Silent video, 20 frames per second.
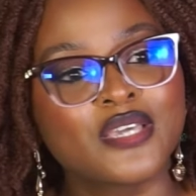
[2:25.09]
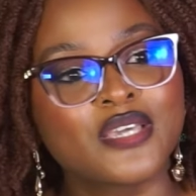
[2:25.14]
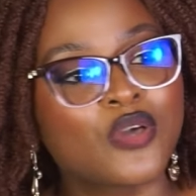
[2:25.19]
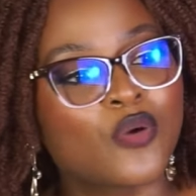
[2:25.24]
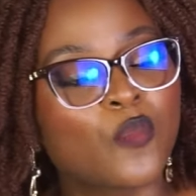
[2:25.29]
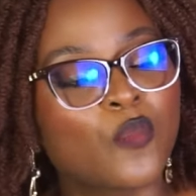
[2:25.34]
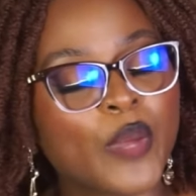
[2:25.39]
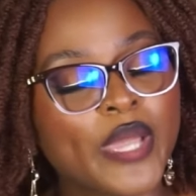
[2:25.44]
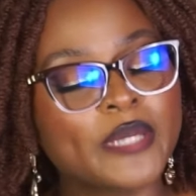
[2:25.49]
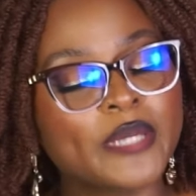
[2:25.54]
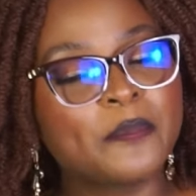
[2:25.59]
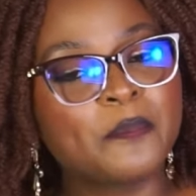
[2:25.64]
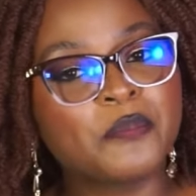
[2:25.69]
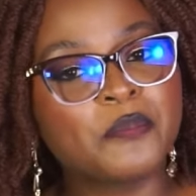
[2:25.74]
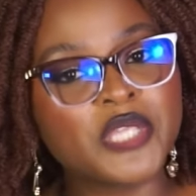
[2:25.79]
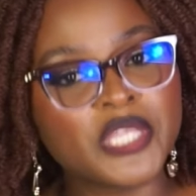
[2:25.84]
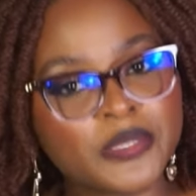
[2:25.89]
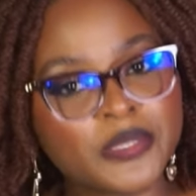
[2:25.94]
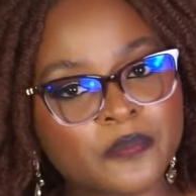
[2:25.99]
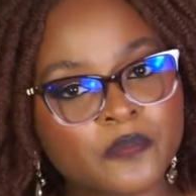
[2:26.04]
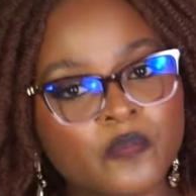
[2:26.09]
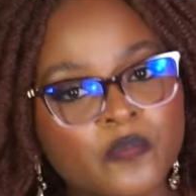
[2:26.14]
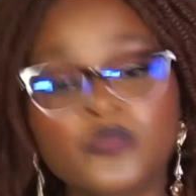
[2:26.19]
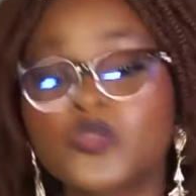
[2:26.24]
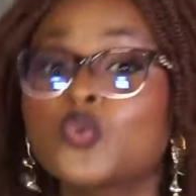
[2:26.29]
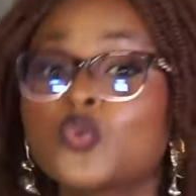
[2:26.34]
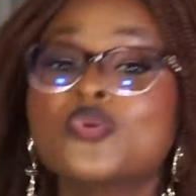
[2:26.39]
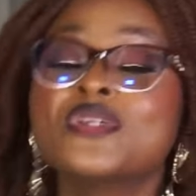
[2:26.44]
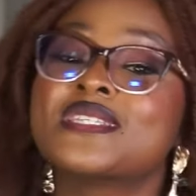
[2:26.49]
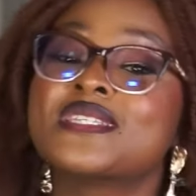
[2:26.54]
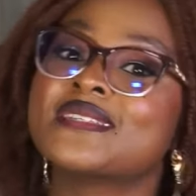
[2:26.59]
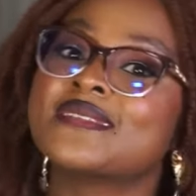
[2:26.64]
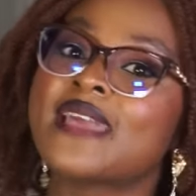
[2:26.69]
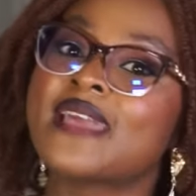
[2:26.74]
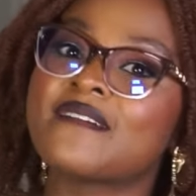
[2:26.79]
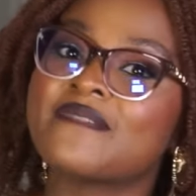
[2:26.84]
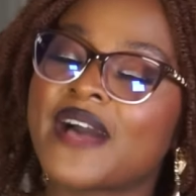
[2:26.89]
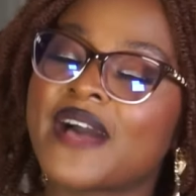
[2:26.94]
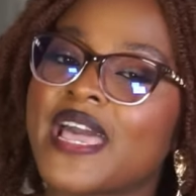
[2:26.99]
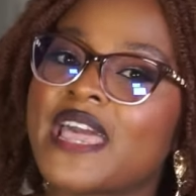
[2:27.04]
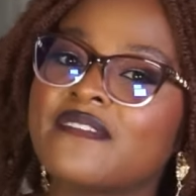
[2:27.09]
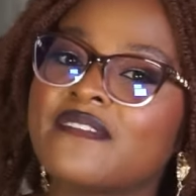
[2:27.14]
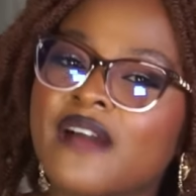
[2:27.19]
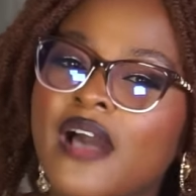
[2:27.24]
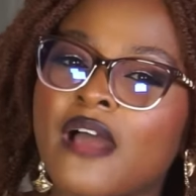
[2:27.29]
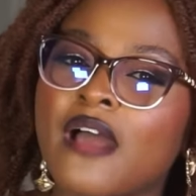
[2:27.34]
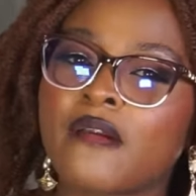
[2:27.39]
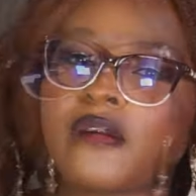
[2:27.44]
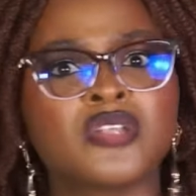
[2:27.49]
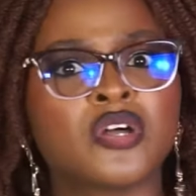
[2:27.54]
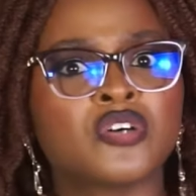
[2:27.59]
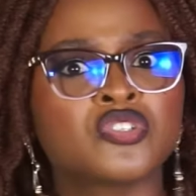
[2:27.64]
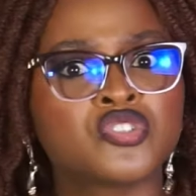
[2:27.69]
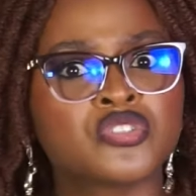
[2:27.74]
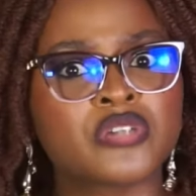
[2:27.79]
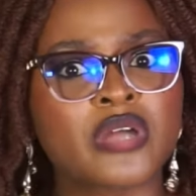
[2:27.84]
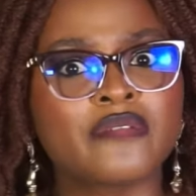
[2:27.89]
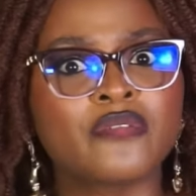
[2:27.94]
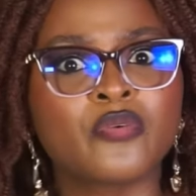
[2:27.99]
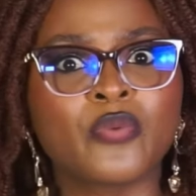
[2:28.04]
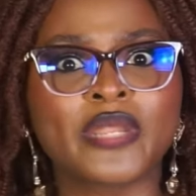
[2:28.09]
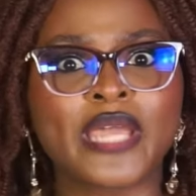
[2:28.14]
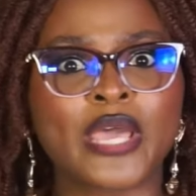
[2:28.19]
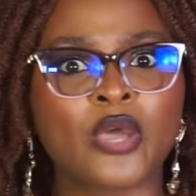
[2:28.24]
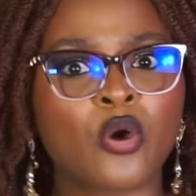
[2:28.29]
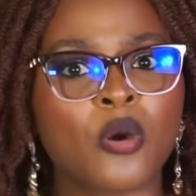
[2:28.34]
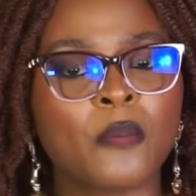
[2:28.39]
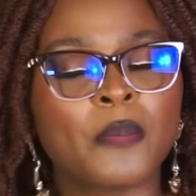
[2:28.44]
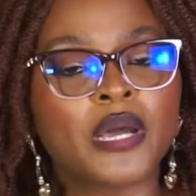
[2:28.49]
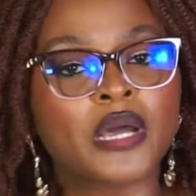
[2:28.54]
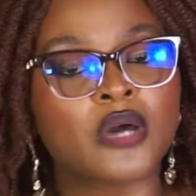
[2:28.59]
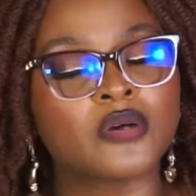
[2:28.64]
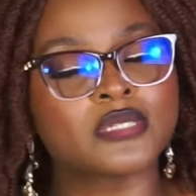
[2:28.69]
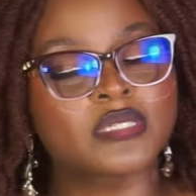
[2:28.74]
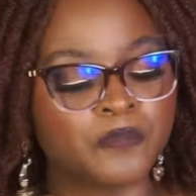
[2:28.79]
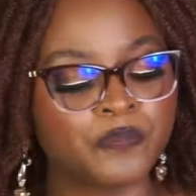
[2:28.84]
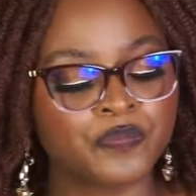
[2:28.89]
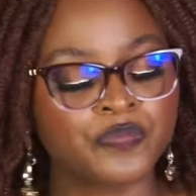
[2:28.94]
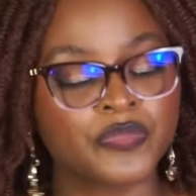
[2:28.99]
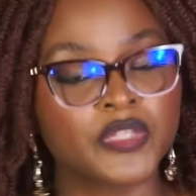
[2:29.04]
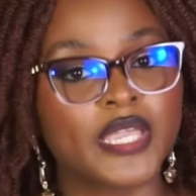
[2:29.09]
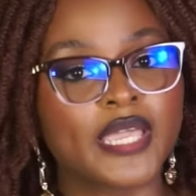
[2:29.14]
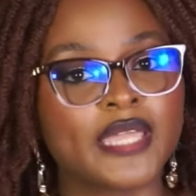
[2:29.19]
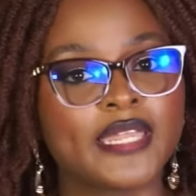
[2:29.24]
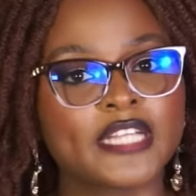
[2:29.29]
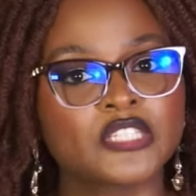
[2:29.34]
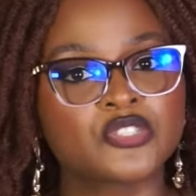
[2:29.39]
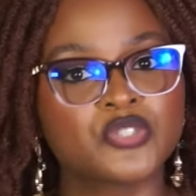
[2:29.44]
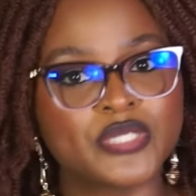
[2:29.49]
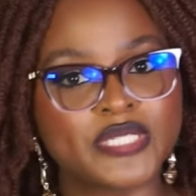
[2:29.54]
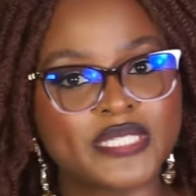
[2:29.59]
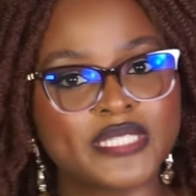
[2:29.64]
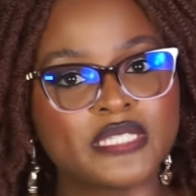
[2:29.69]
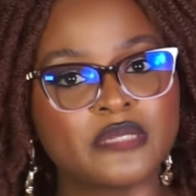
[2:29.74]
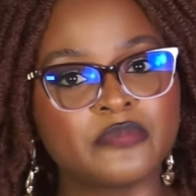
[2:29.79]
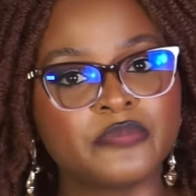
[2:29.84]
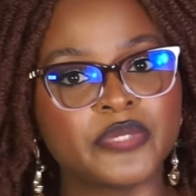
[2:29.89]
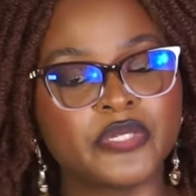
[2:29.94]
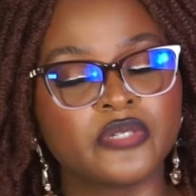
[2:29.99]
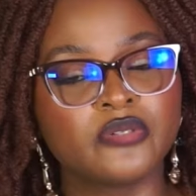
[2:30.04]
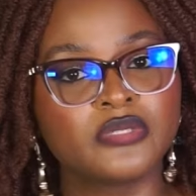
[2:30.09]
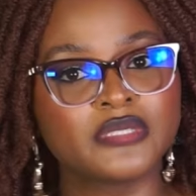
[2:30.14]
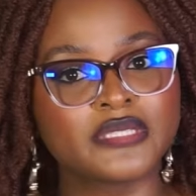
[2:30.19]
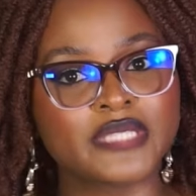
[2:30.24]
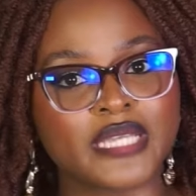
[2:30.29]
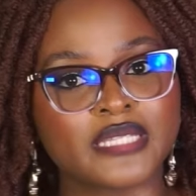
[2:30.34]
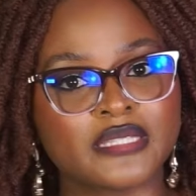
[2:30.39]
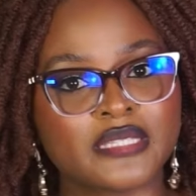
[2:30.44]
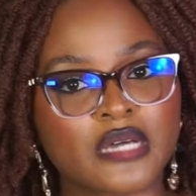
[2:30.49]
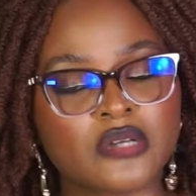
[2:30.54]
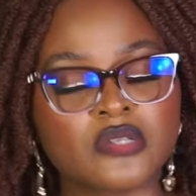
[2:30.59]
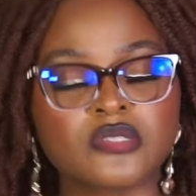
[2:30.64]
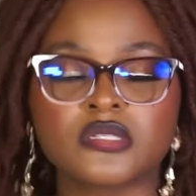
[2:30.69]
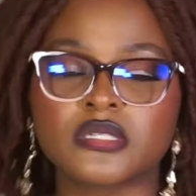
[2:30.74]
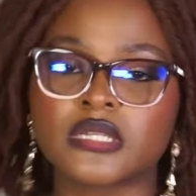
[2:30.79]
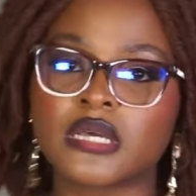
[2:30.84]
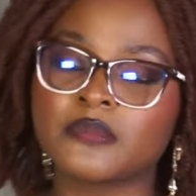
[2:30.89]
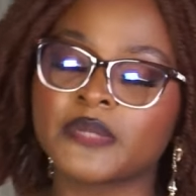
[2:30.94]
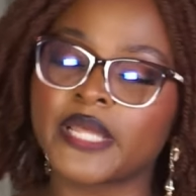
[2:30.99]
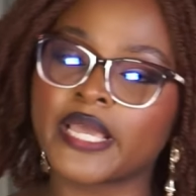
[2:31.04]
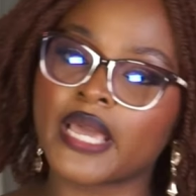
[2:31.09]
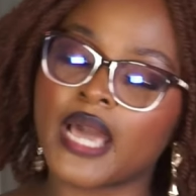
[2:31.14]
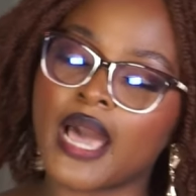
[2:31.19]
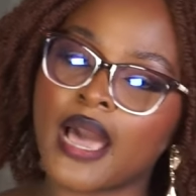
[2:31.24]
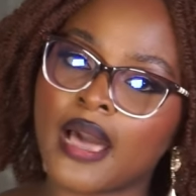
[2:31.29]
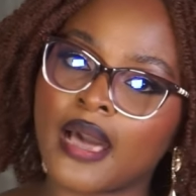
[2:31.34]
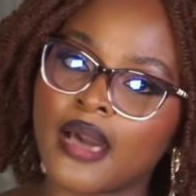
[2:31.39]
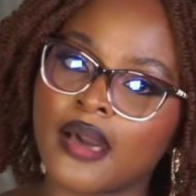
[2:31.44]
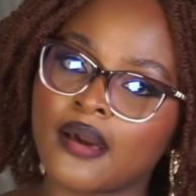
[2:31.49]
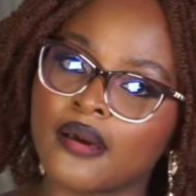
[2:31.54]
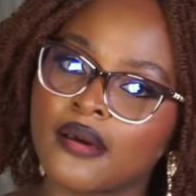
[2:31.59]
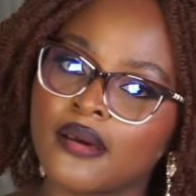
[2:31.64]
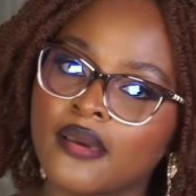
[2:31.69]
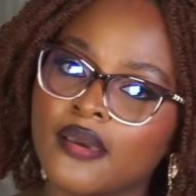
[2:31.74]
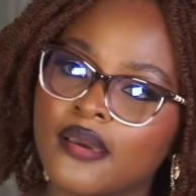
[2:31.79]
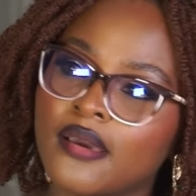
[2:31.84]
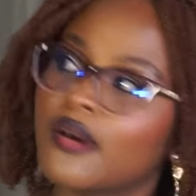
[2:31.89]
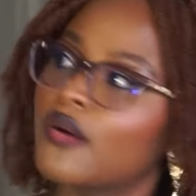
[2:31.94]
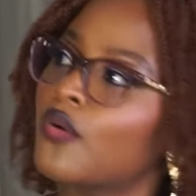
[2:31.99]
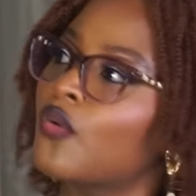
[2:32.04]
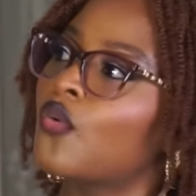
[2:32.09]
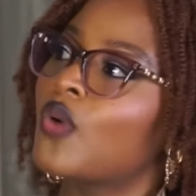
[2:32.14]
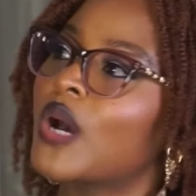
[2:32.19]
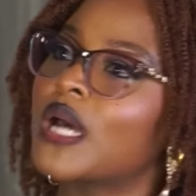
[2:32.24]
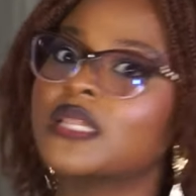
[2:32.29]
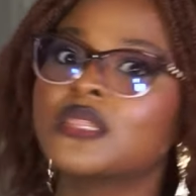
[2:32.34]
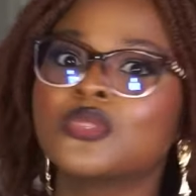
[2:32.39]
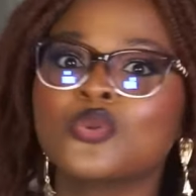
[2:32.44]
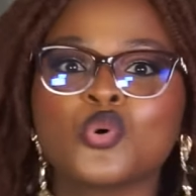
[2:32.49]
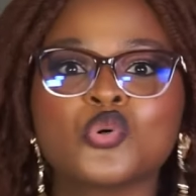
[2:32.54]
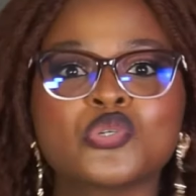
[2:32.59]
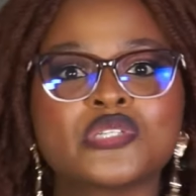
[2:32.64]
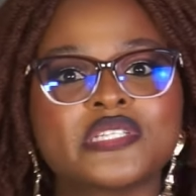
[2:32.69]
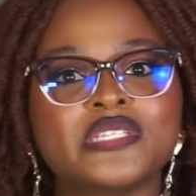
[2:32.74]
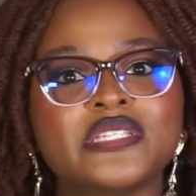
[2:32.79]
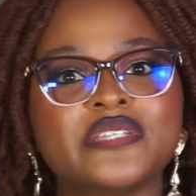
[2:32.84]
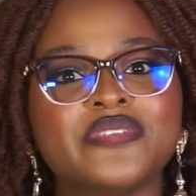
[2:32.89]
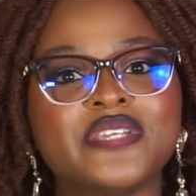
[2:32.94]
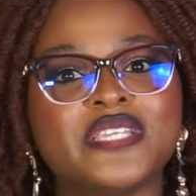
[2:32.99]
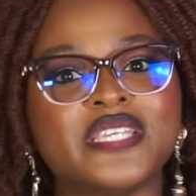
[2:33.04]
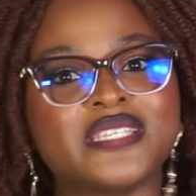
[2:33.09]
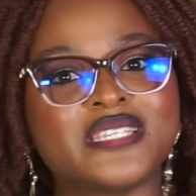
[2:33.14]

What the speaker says: When me, who is never ever around, travel, when I come back, I'll see electricity bill, 10,000. I'm like, ah, who are those living in